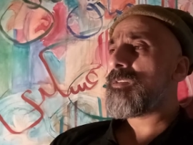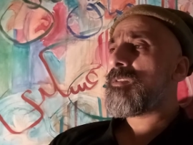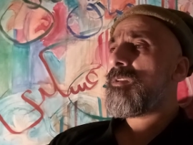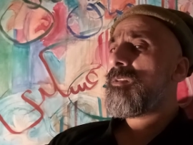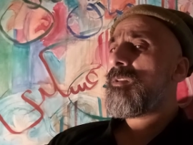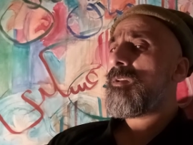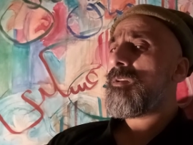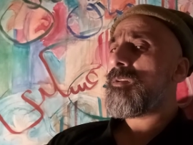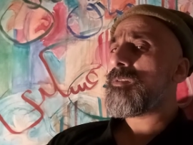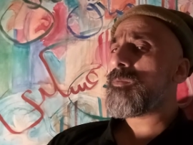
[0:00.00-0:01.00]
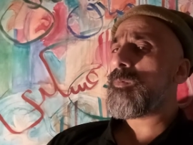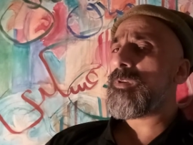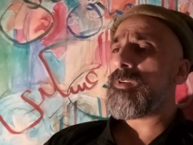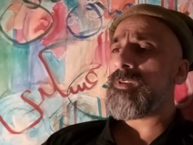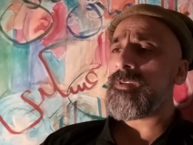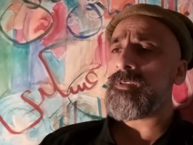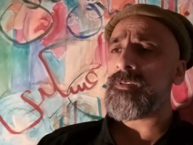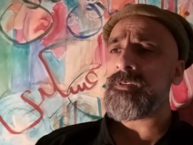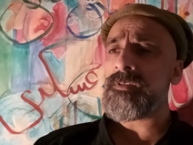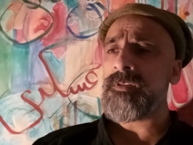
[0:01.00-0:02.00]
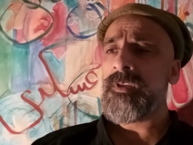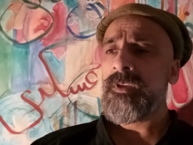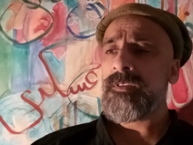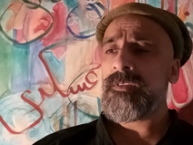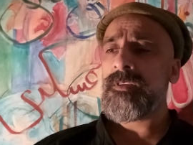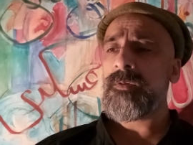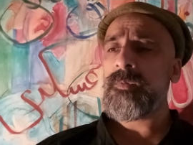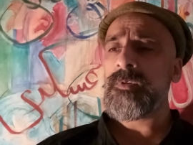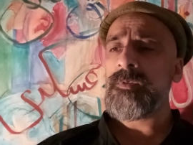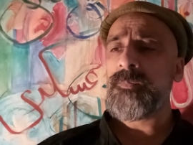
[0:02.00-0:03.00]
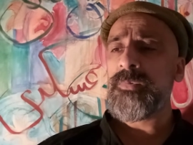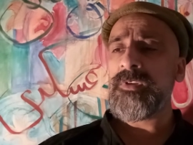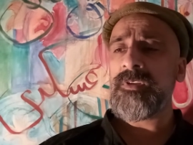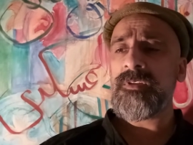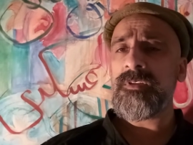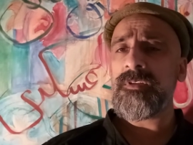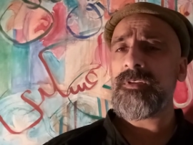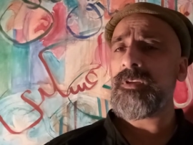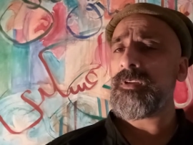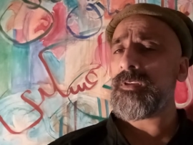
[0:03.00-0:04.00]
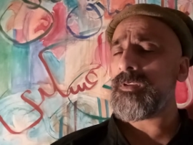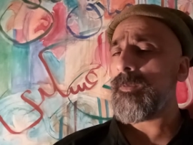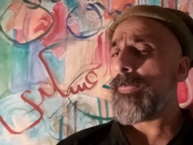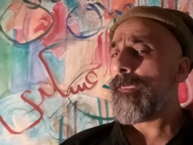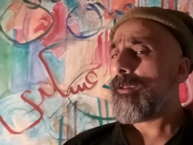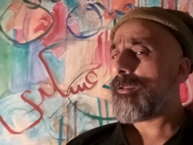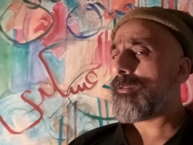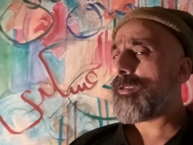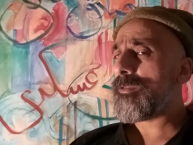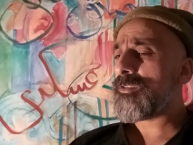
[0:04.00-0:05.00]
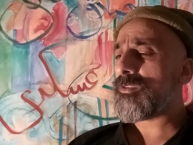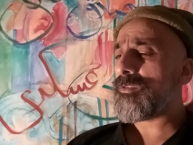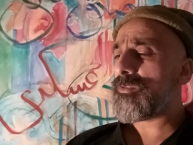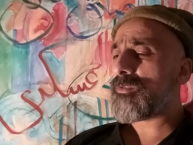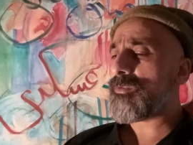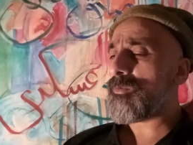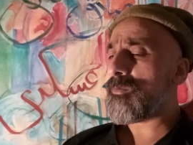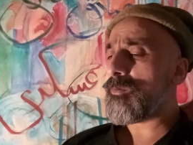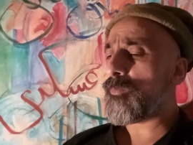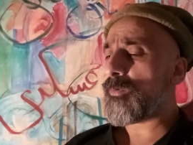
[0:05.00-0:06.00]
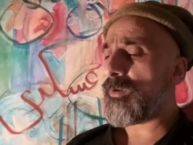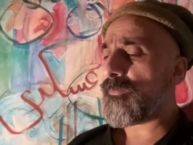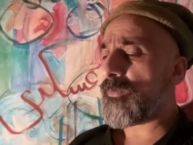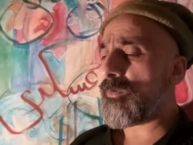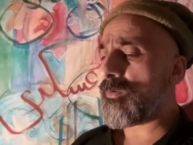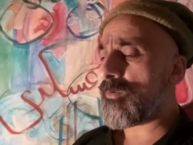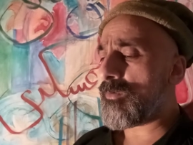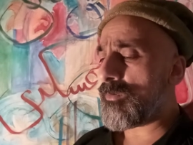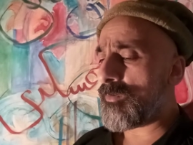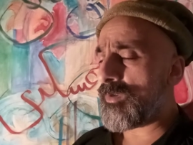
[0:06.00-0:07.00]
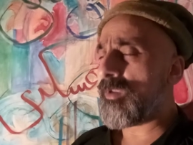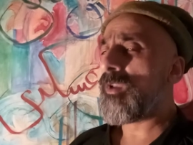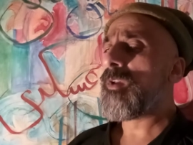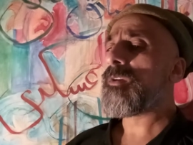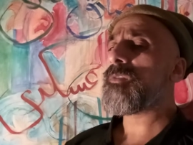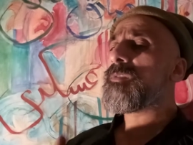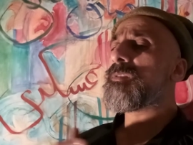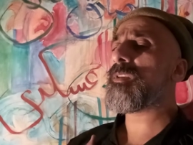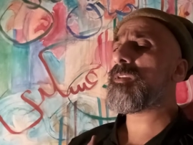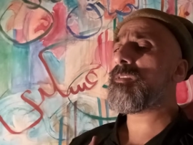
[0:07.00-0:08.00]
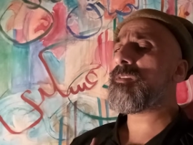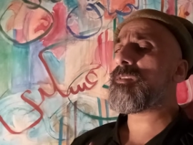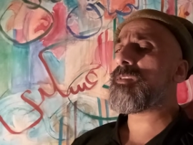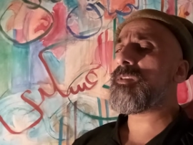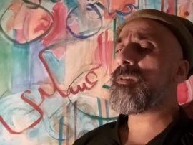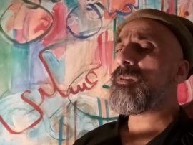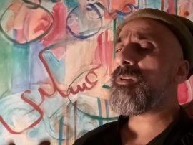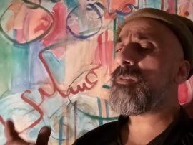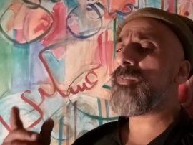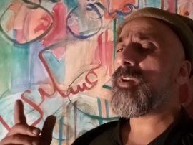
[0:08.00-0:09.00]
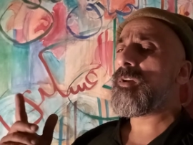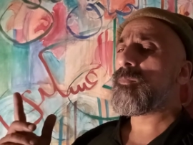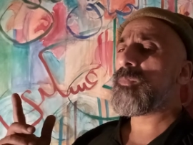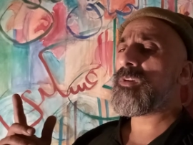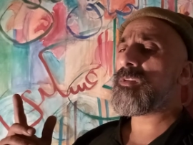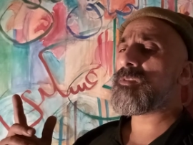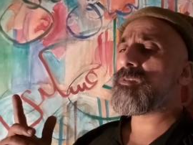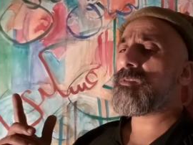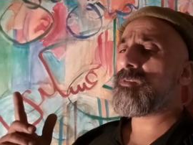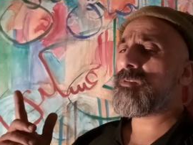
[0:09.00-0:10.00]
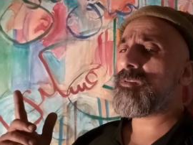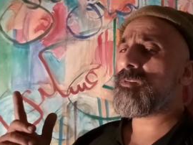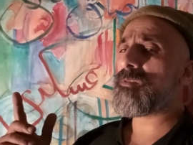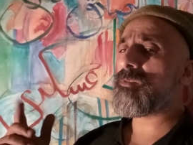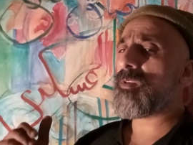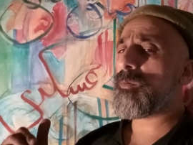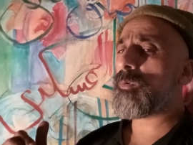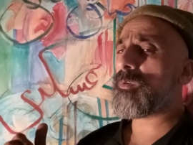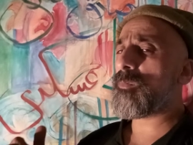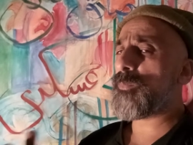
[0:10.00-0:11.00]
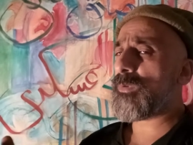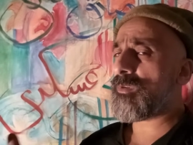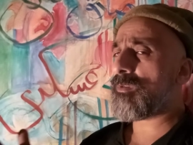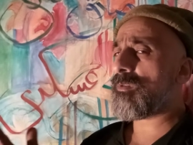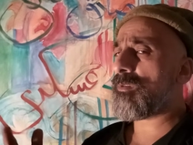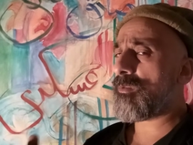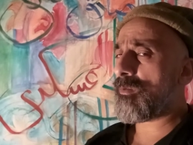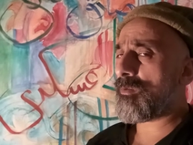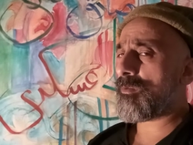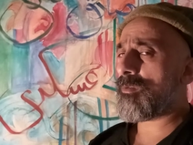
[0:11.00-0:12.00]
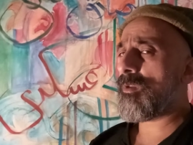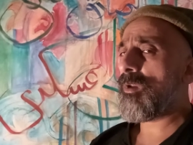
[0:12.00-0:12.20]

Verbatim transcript: Allah's will that there will be a a nation to pray for holy Hussein, the king of martyrs, and there will be